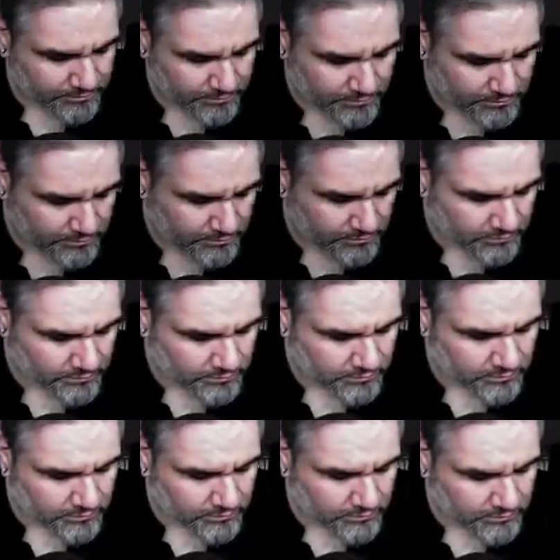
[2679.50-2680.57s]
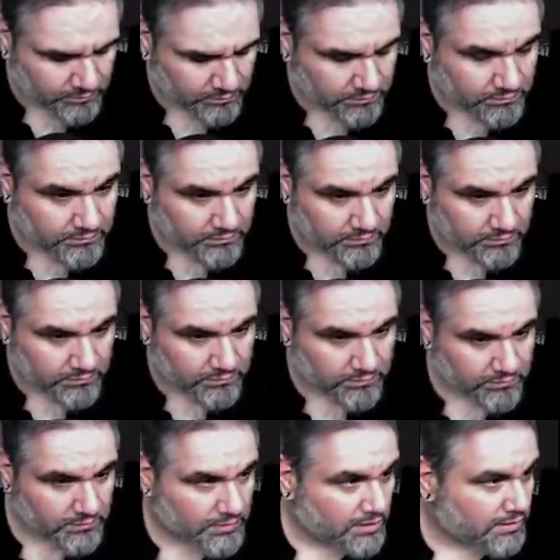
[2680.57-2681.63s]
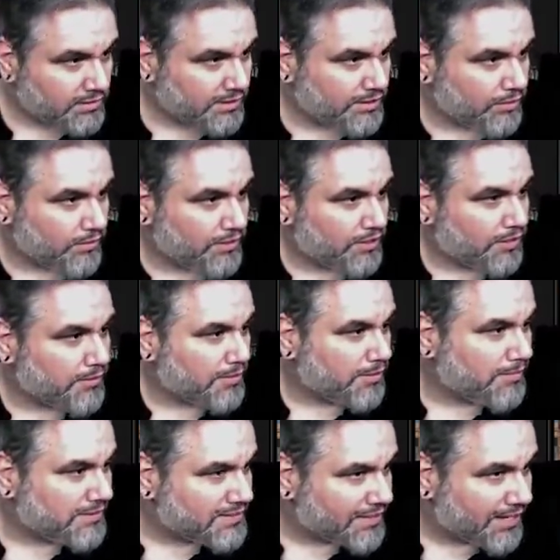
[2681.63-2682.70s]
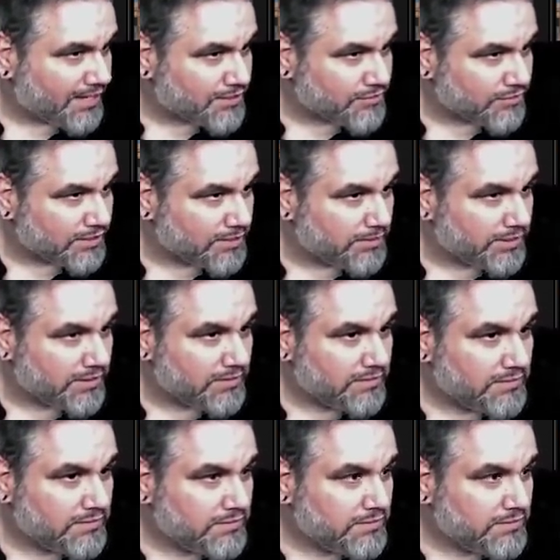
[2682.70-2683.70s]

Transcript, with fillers: that's fine. I think the only card we know about is like Astrolabe here.